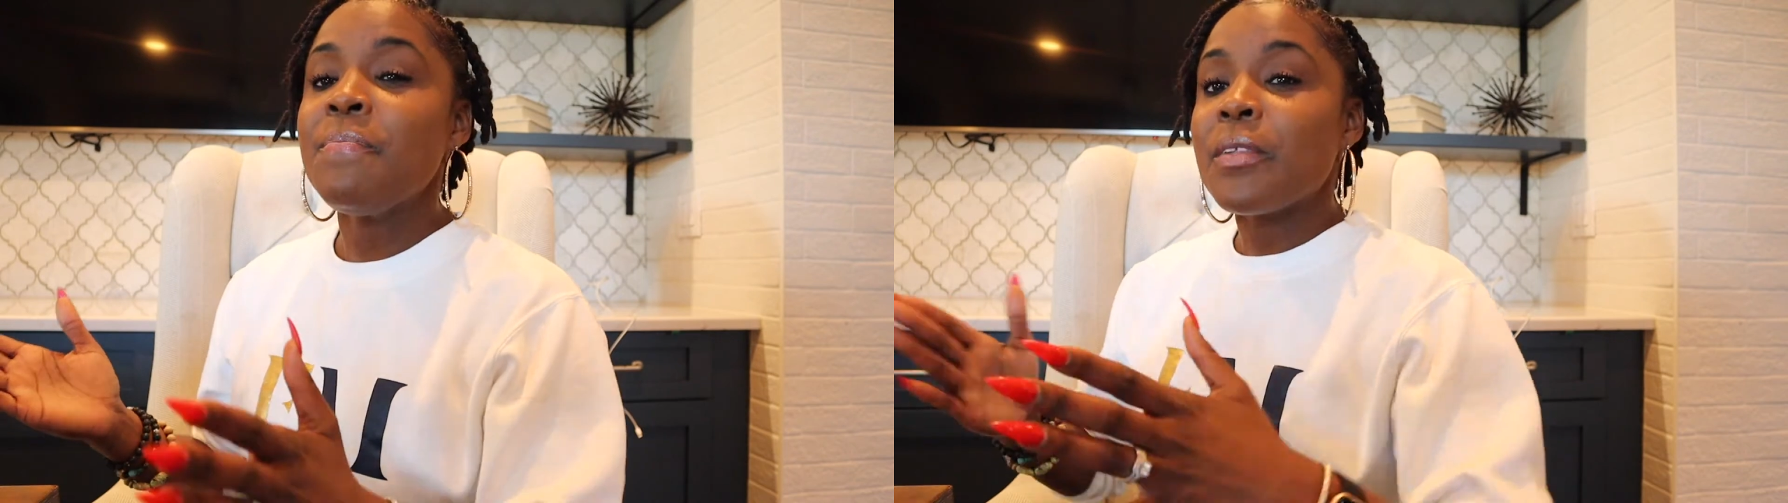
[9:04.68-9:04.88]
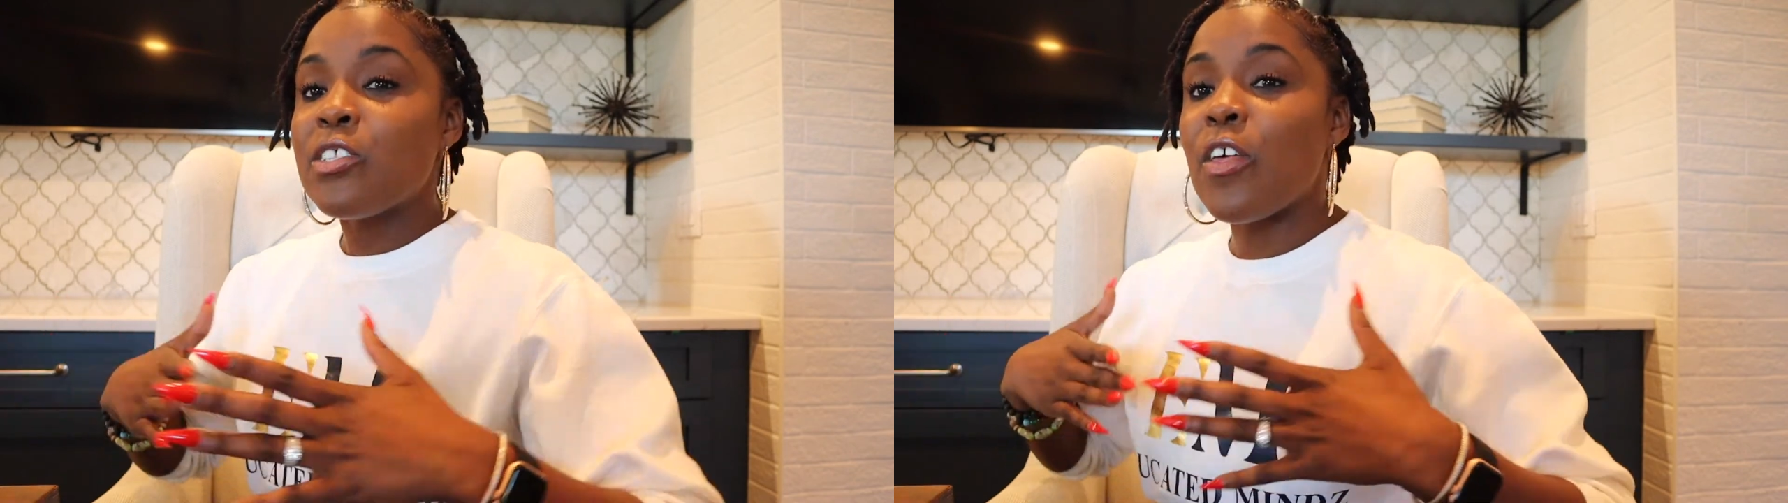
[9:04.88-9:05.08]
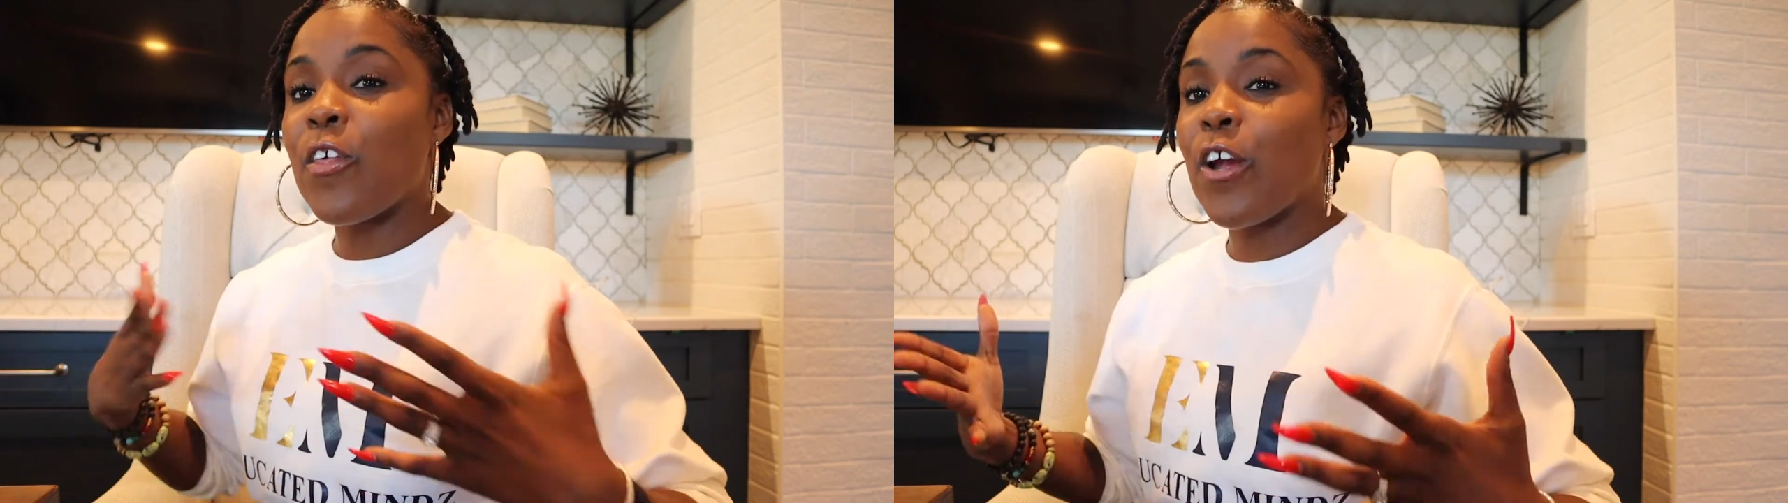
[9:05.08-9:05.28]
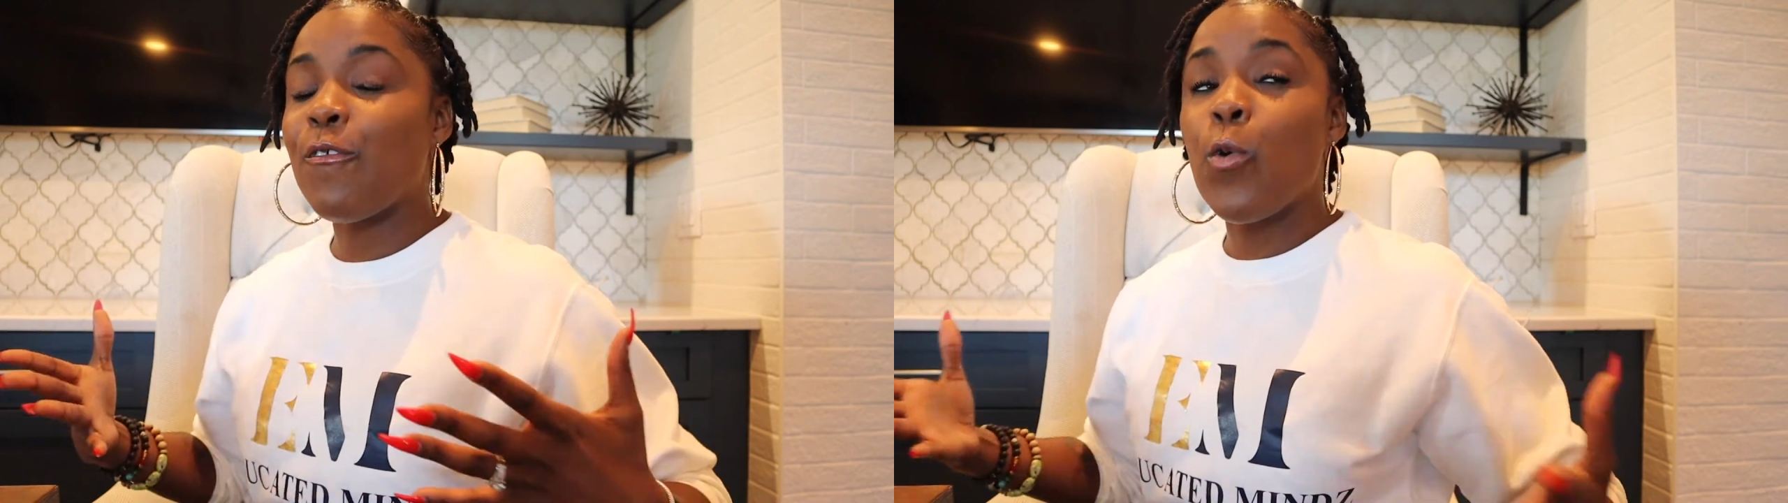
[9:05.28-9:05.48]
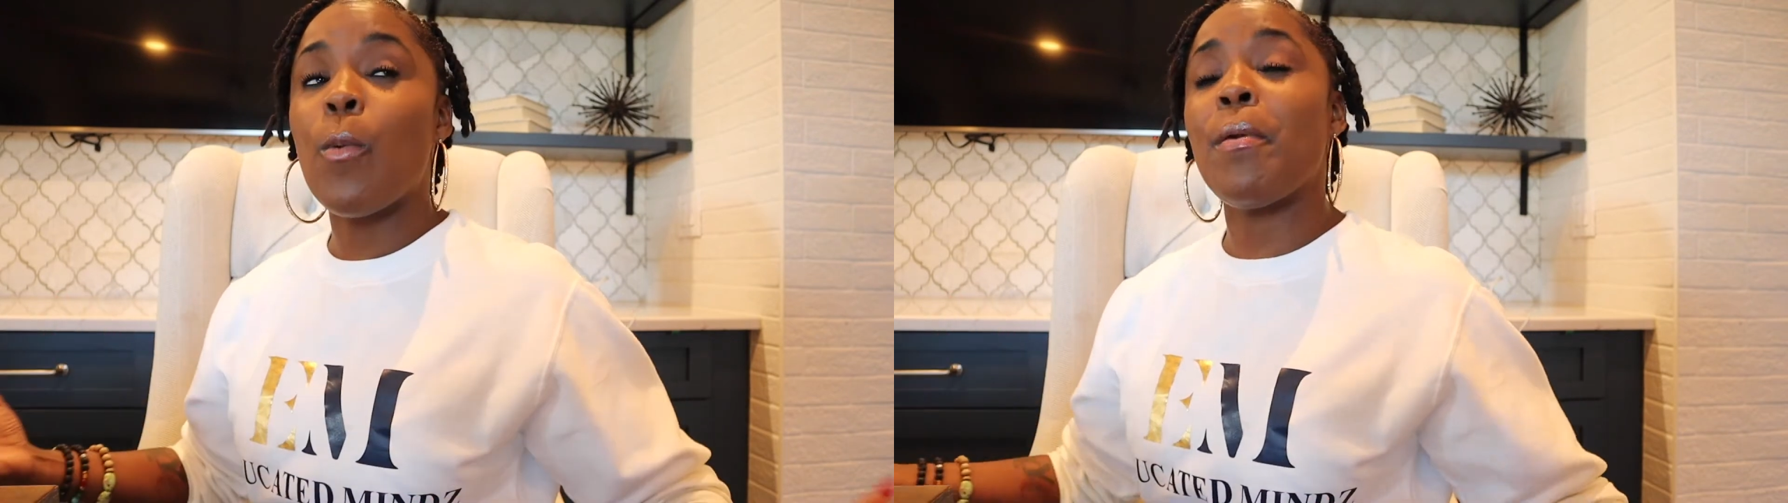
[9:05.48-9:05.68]
So
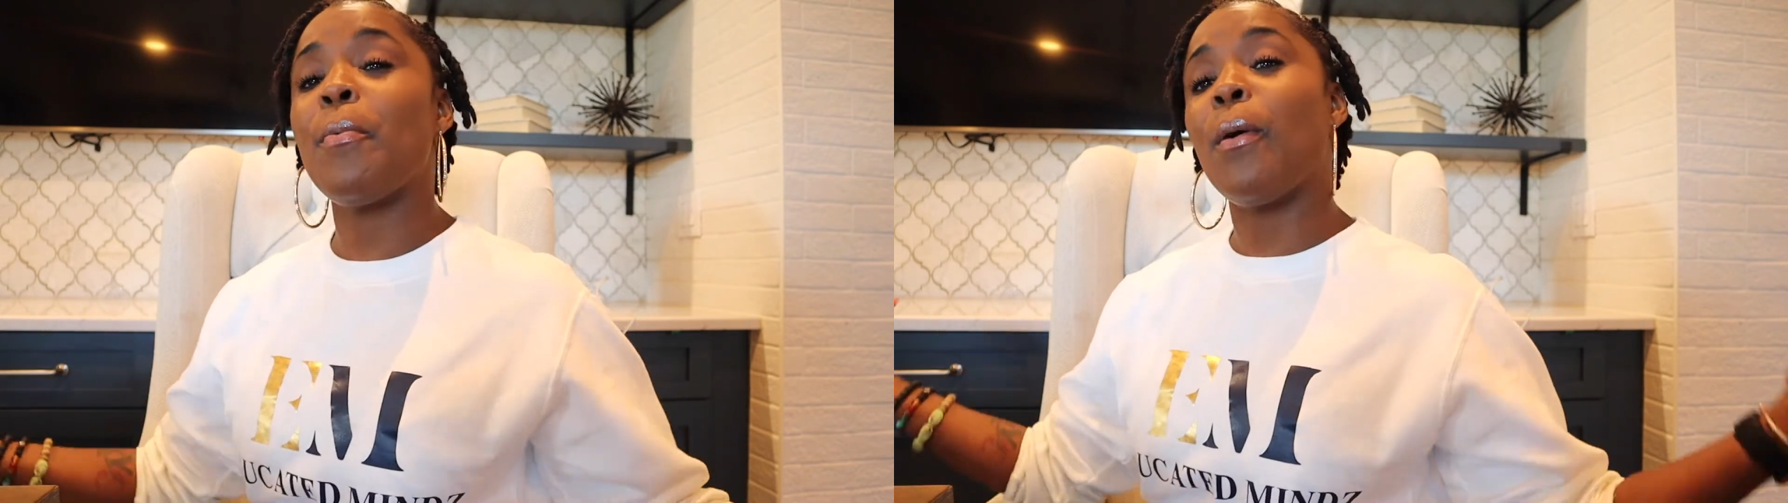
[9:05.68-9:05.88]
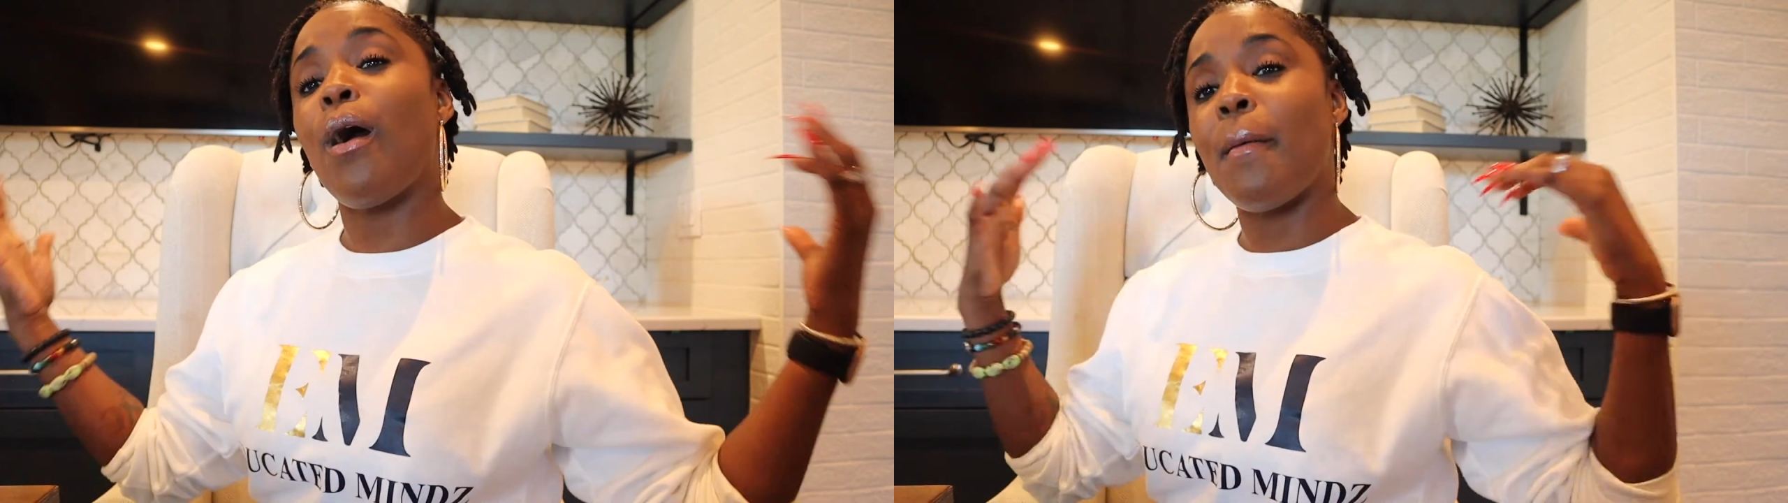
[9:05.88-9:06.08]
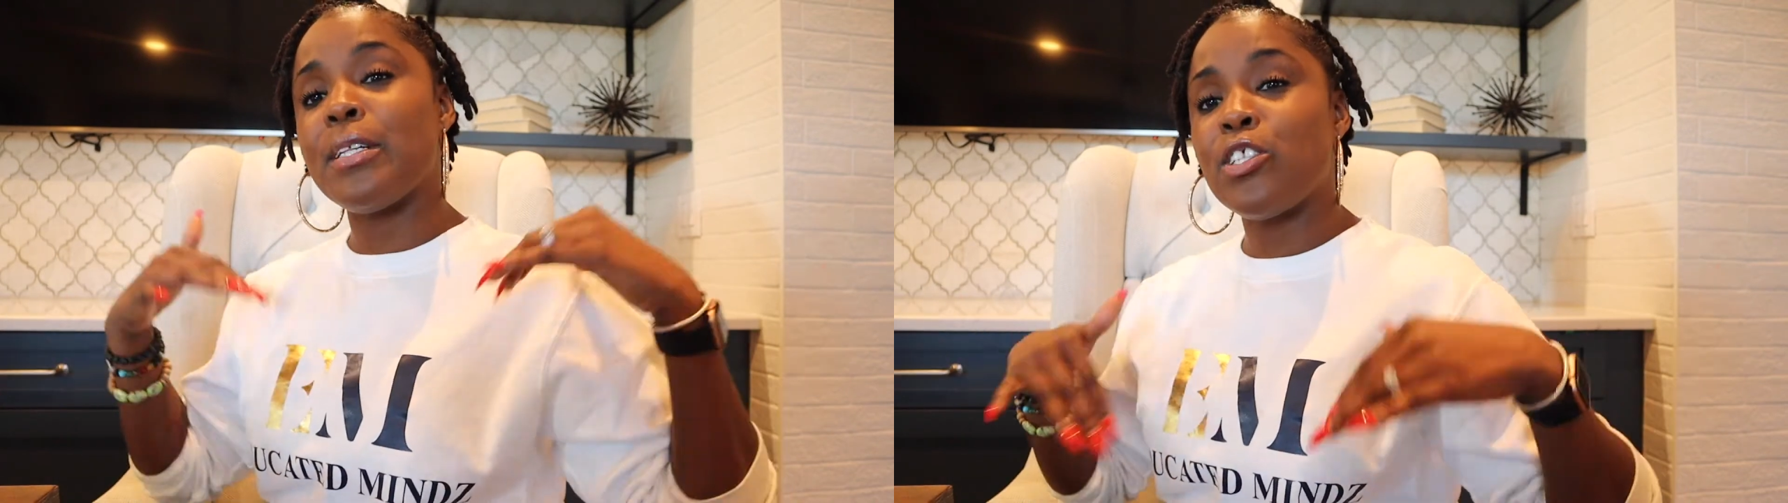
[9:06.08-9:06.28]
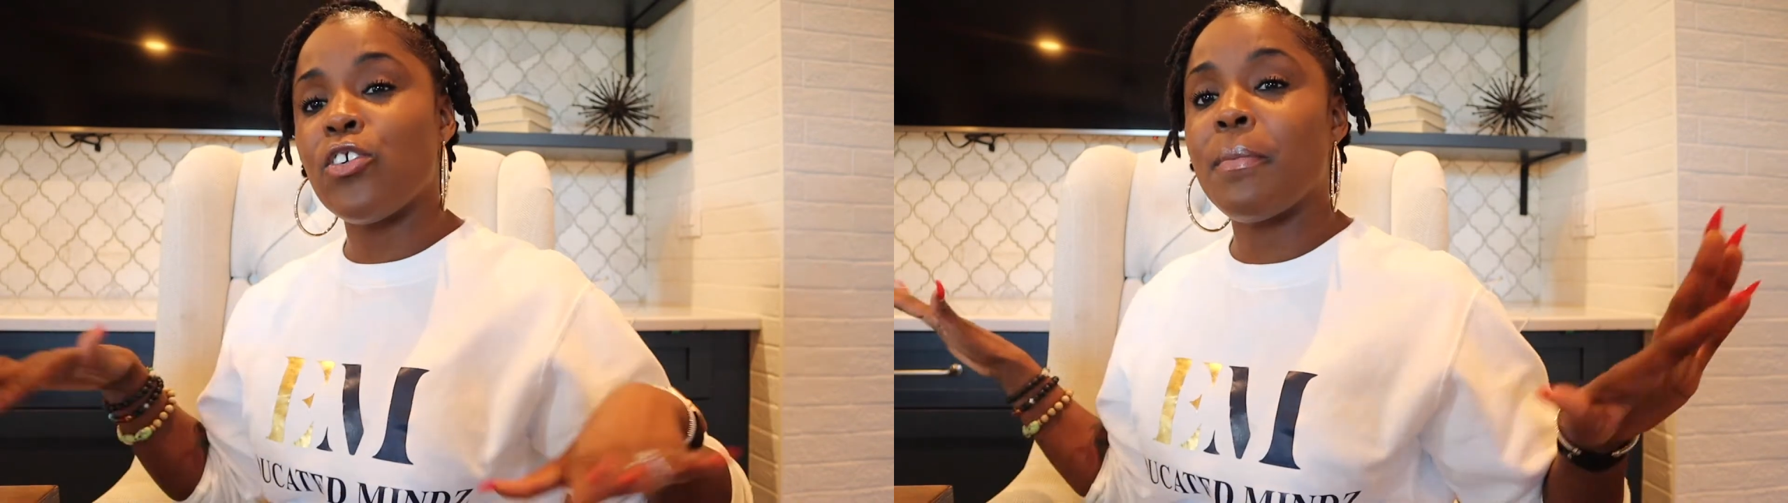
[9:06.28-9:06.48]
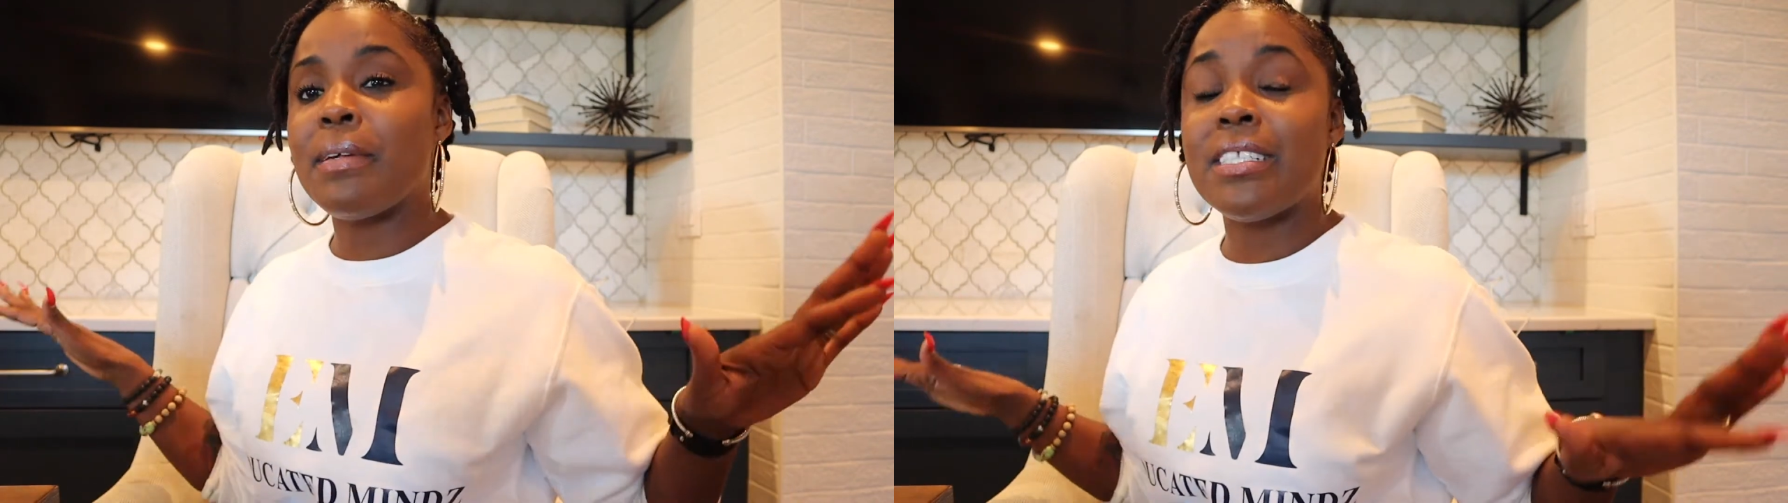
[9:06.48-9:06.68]
therefore, when people come into
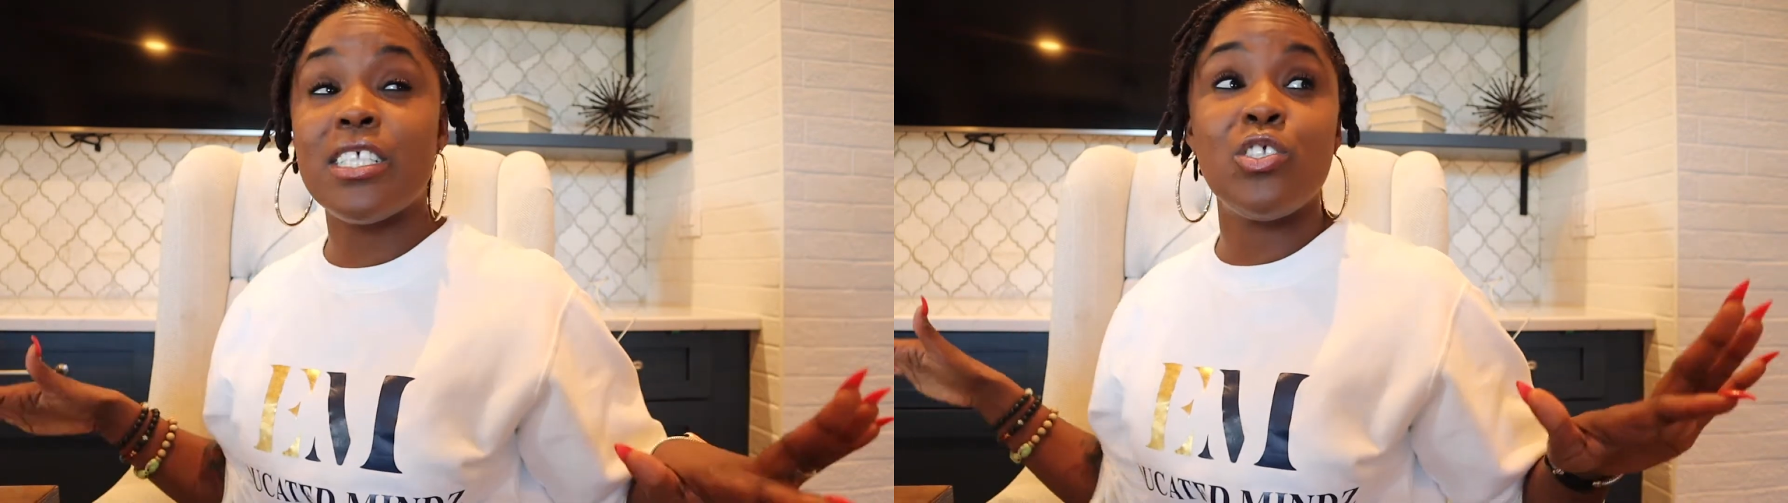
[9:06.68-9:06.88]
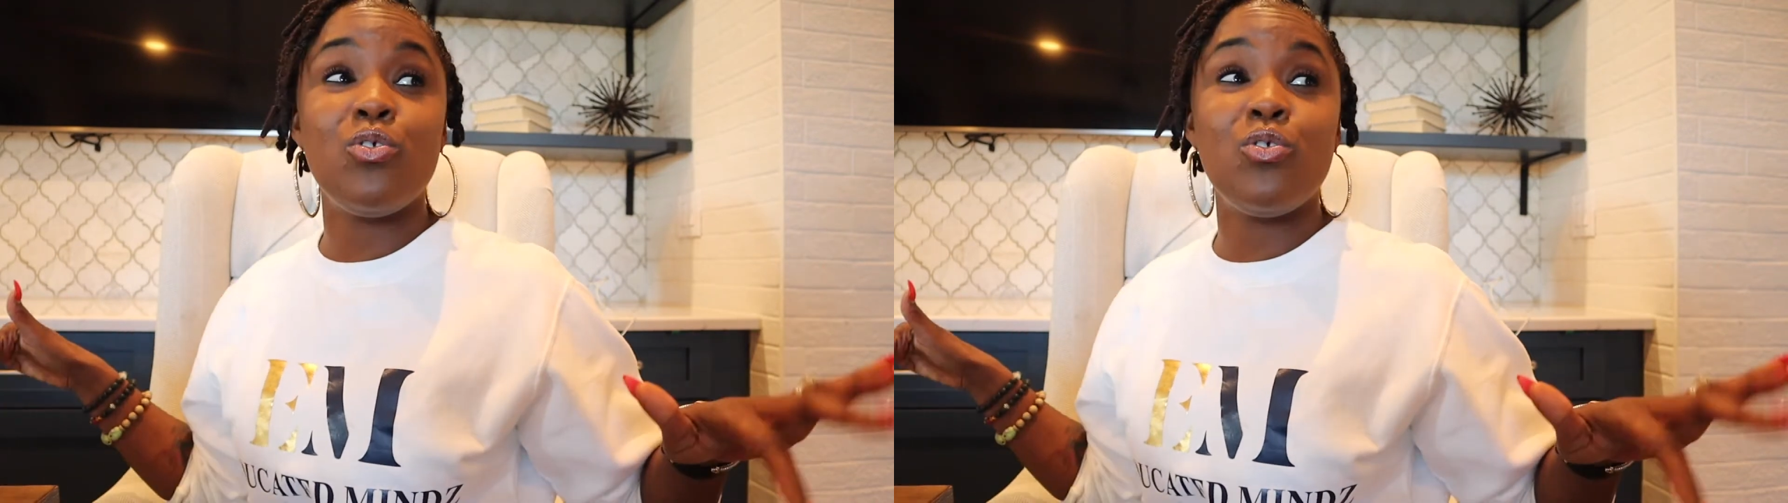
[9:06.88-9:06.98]
your business,